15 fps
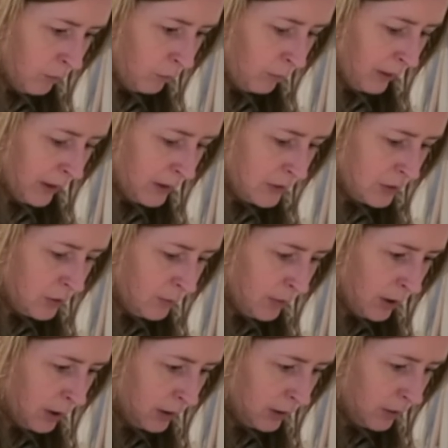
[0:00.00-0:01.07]
because you
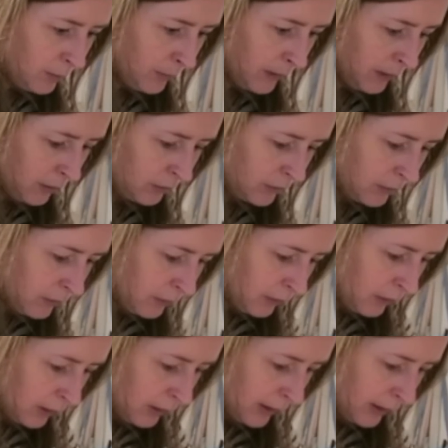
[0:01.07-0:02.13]
are going to be
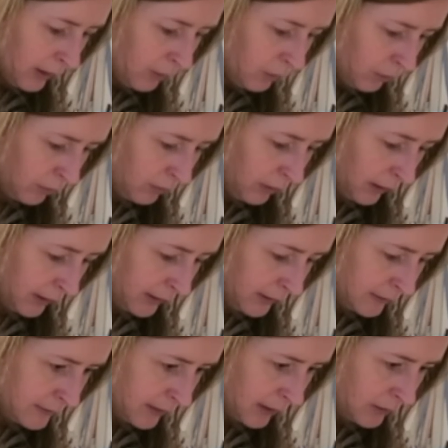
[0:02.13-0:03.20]
constantly, or
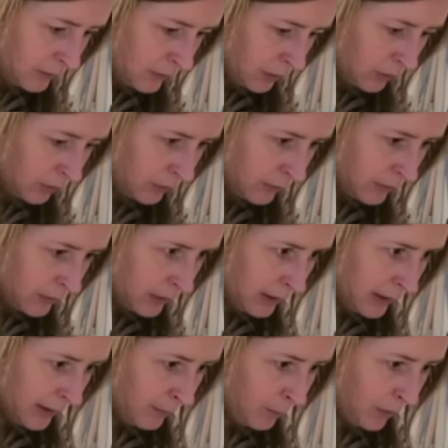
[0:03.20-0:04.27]
I tend to
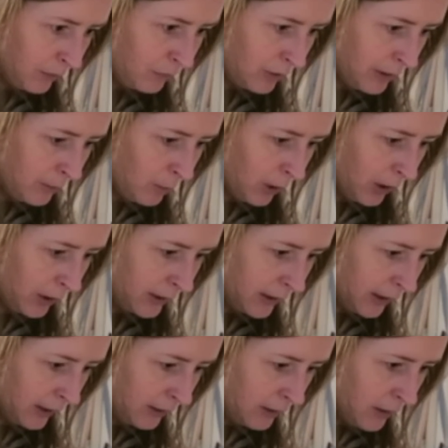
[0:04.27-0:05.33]
constantly be
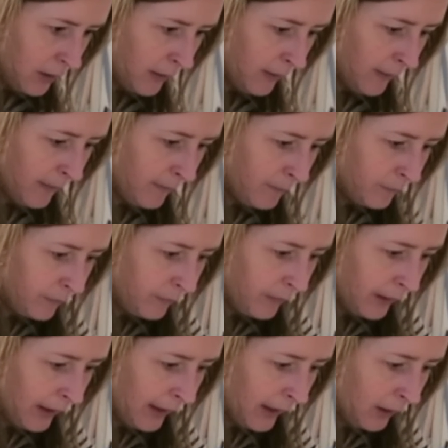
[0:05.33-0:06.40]
reworking
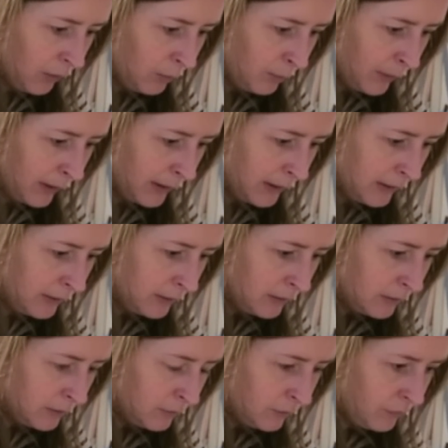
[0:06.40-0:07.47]
how my
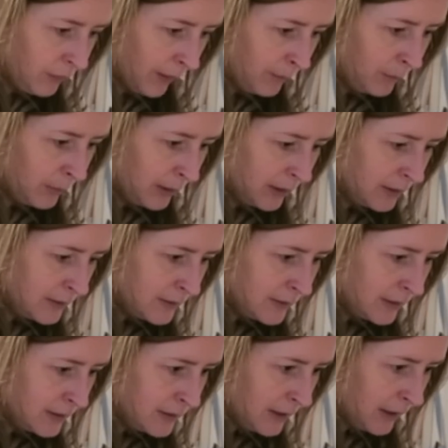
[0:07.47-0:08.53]
fabric is
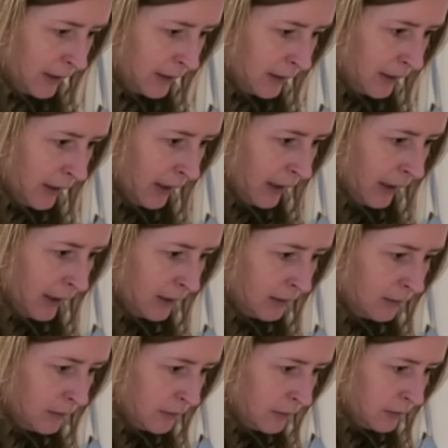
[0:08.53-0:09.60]
sitting
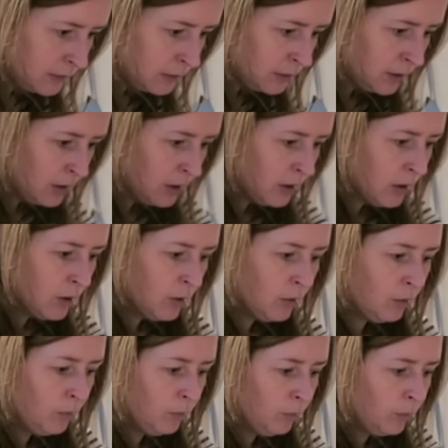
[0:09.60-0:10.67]
and
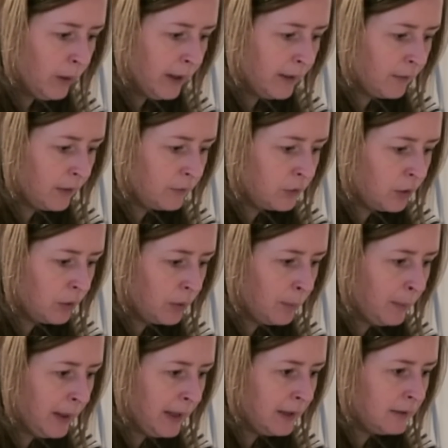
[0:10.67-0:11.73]
where I've got the
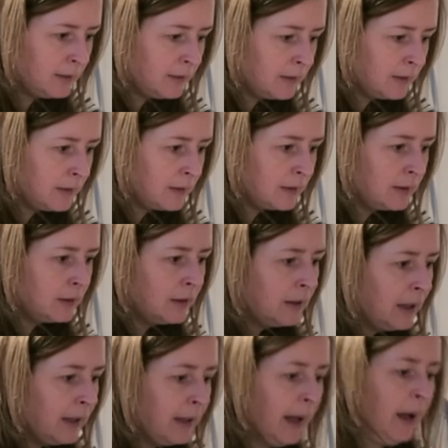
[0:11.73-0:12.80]
pins
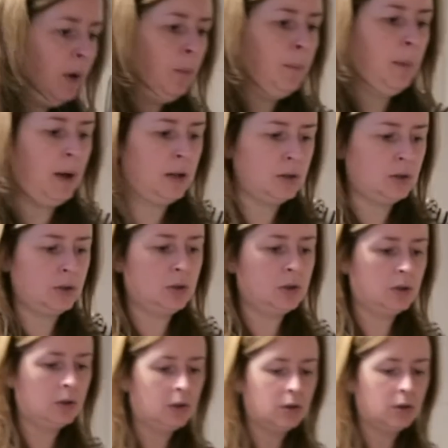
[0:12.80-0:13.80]
and how much